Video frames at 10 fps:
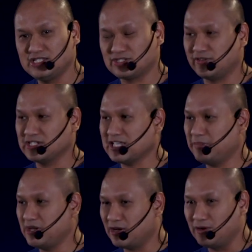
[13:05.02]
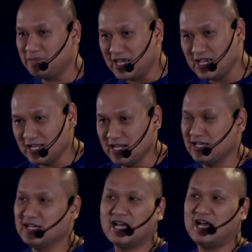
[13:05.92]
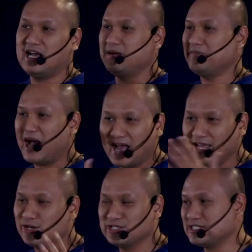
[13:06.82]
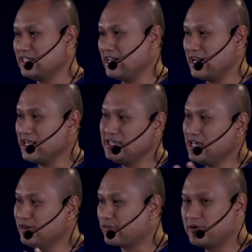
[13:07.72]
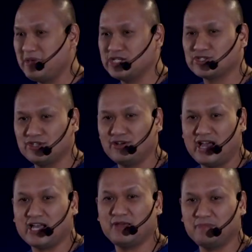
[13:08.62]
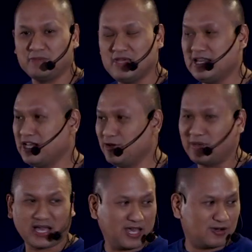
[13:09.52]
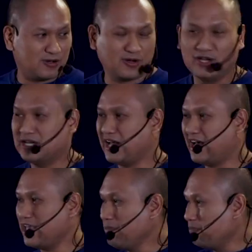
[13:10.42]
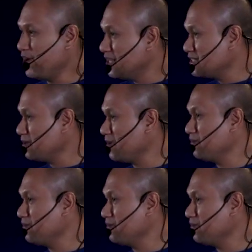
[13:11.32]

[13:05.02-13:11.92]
So for example, ako male, maayos, in an ideal formation yung aking pamilya, lumaki ko, embracing my